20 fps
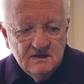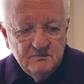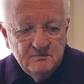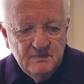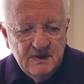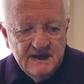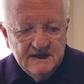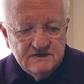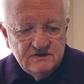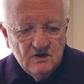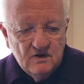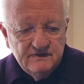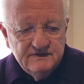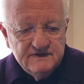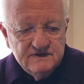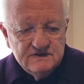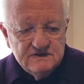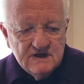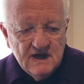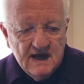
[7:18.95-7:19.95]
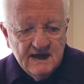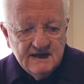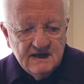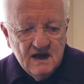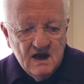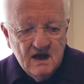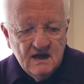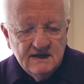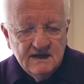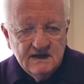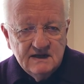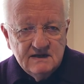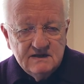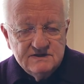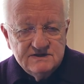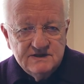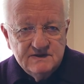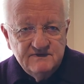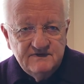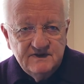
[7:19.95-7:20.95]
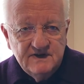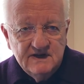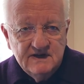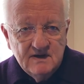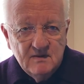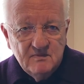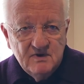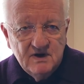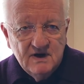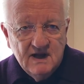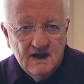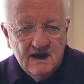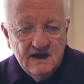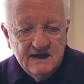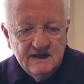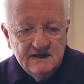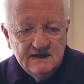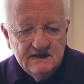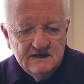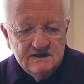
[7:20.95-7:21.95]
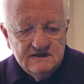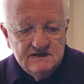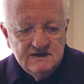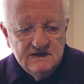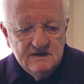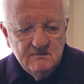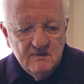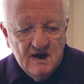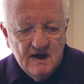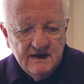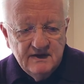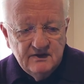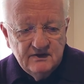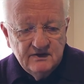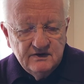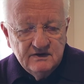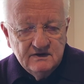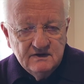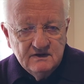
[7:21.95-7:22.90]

Beethoven's iconic Symphony No. 9 in D minor.